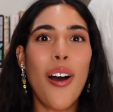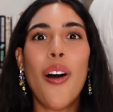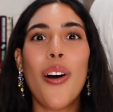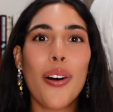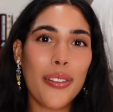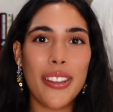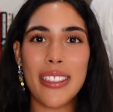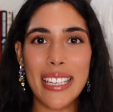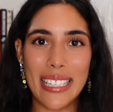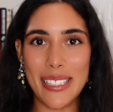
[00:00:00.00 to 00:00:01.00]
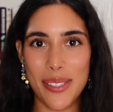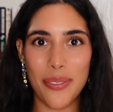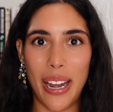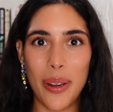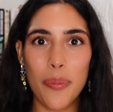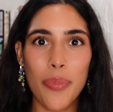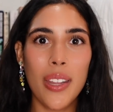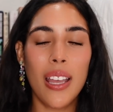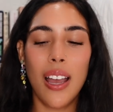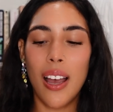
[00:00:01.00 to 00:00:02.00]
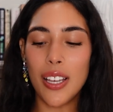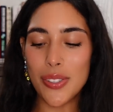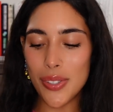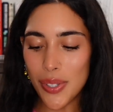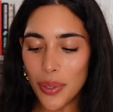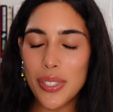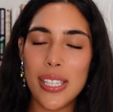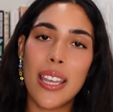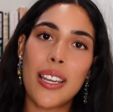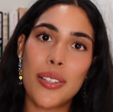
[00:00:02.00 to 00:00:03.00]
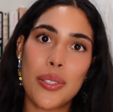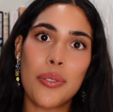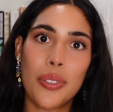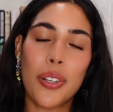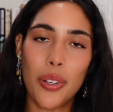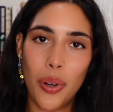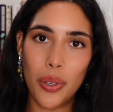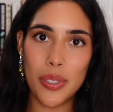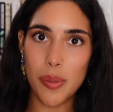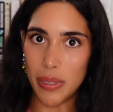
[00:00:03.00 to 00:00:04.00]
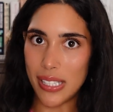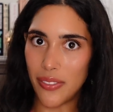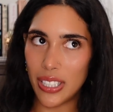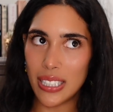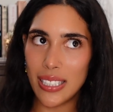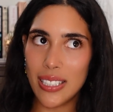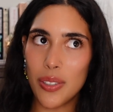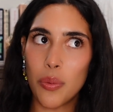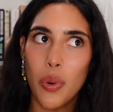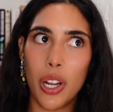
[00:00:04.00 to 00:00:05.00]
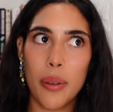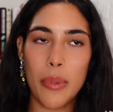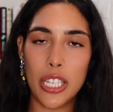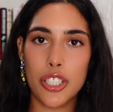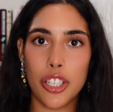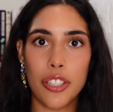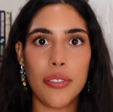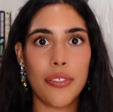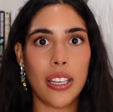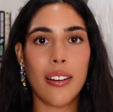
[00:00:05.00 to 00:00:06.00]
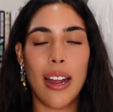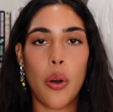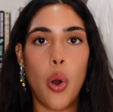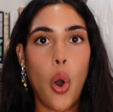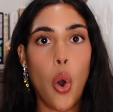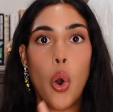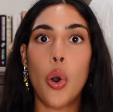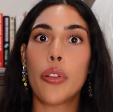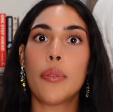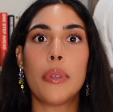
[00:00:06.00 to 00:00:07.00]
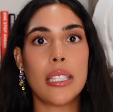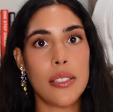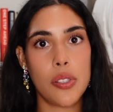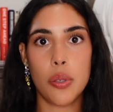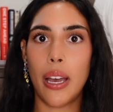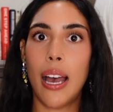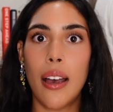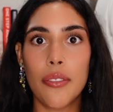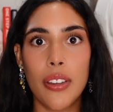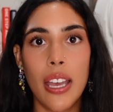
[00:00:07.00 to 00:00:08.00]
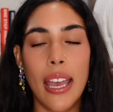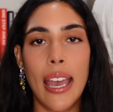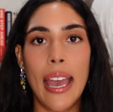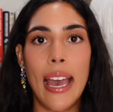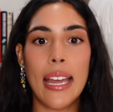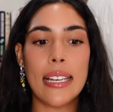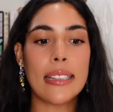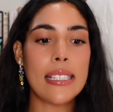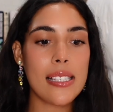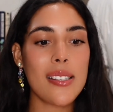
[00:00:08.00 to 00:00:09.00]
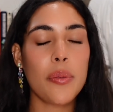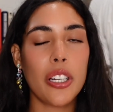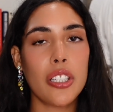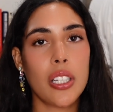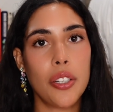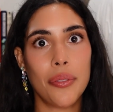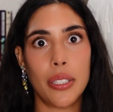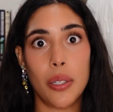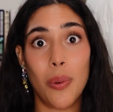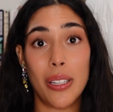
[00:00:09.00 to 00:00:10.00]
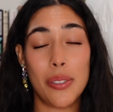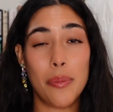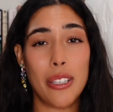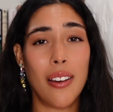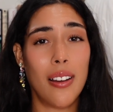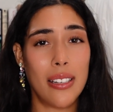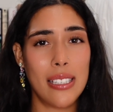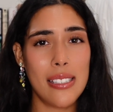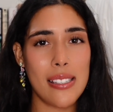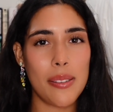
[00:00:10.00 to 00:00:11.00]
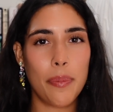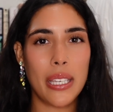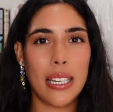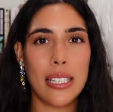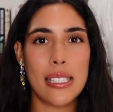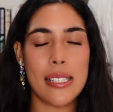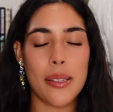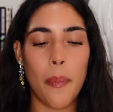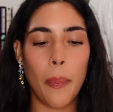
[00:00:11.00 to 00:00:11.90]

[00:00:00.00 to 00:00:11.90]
all the things, right? Associated to your goal specifically, you want to make sure you figure out all the beliefs you have. And this is where you're going to really want to be honest, because